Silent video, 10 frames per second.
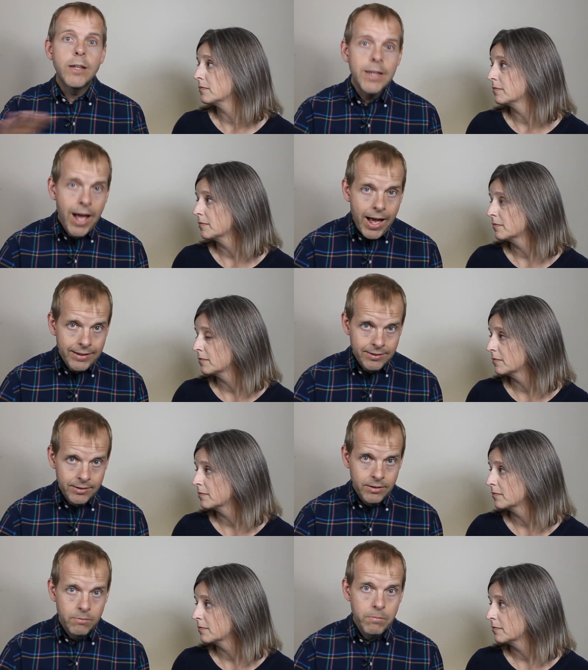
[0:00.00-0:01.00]
Speaker 1: not
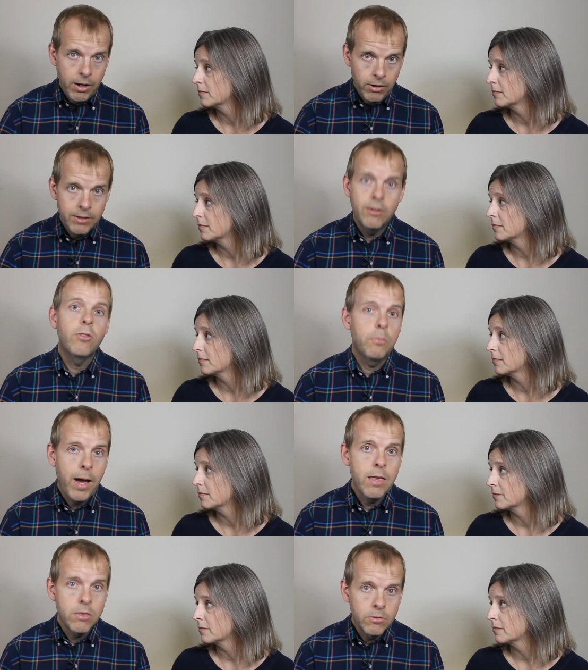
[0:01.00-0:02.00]
married
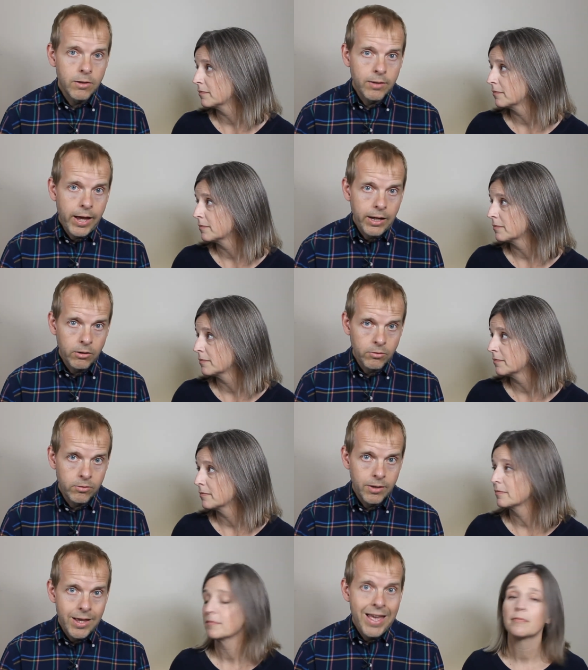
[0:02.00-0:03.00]
despite their
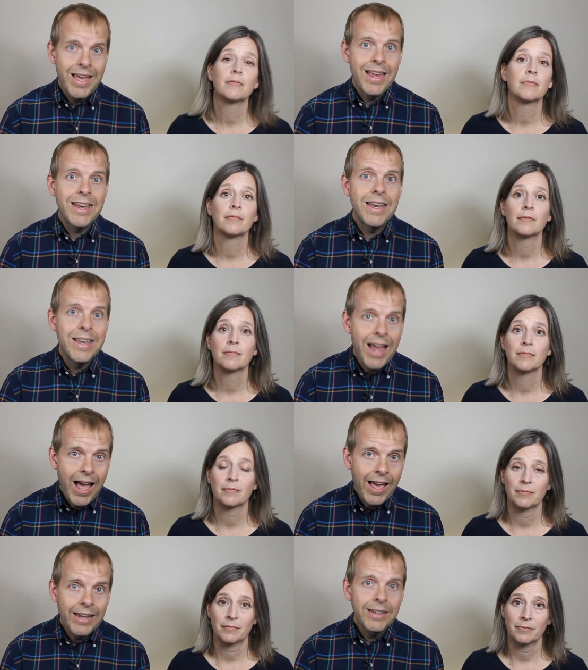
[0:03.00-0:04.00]
desires.
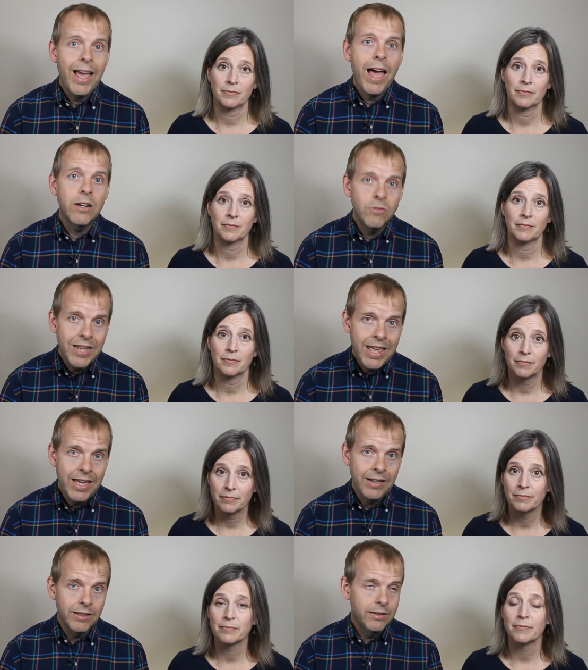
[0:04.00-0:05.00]
9 out of
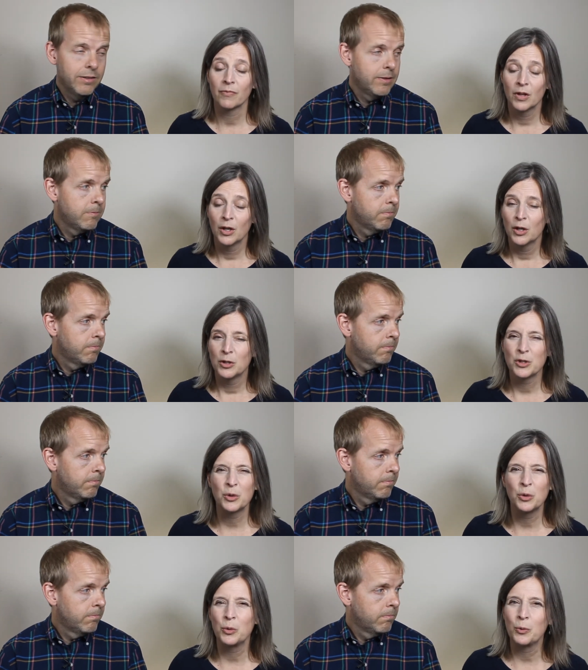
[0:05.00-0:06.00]
10.
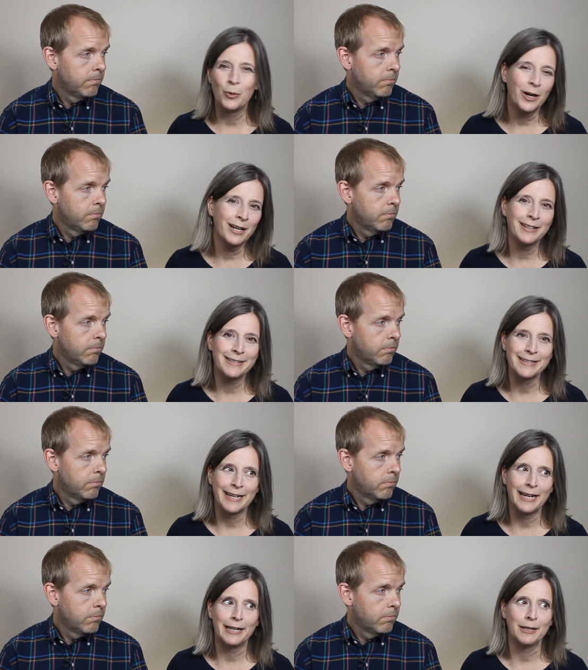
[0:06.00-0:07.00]
So,
Speaker 2: why is
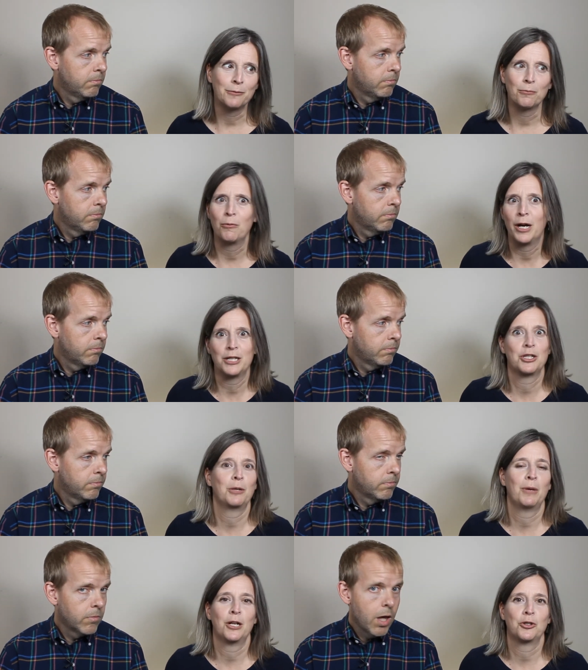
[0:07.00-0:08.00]
that and why should
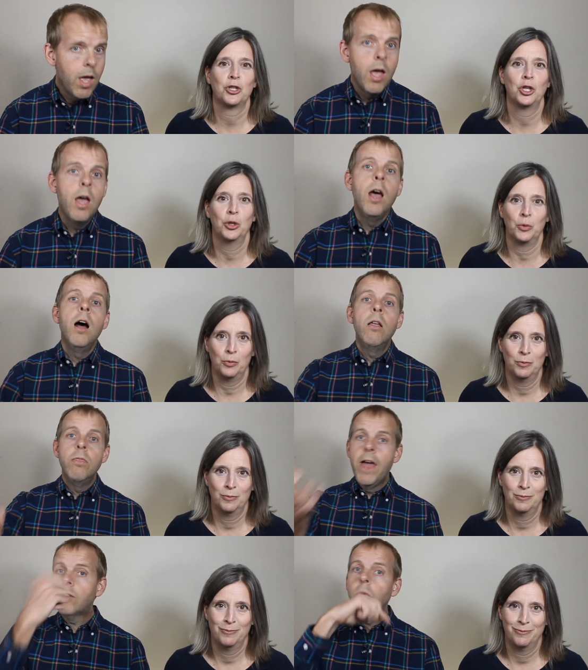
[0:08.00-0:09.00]
it matter to you?
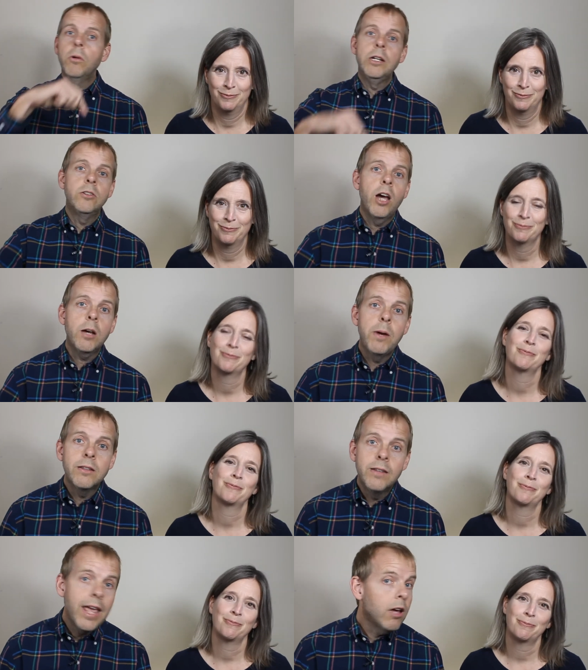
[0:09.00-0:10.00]
Speaker 1: That's what we're going to talk about
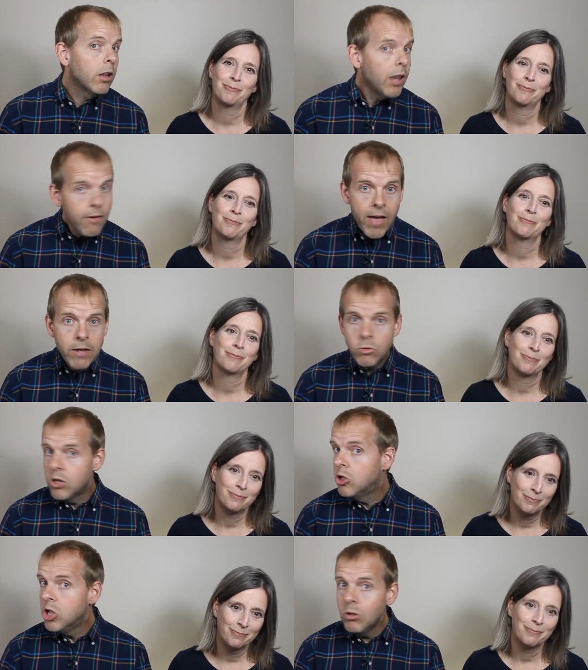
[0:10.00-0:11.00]
today on LoveEd
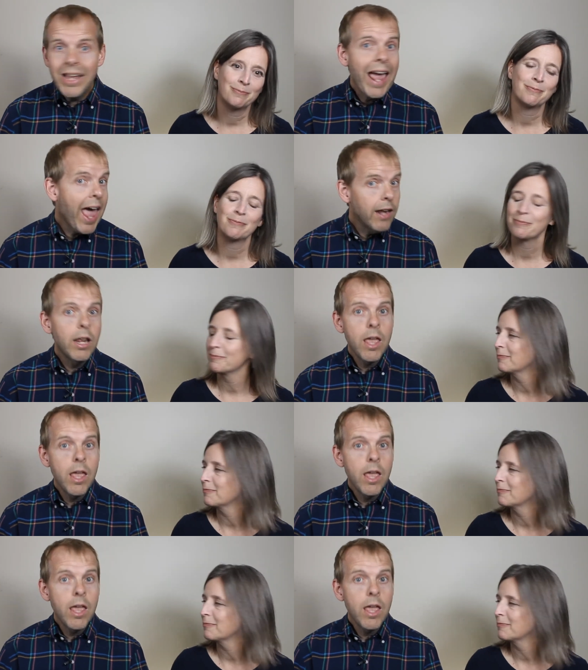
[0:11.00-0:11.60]
with Julie and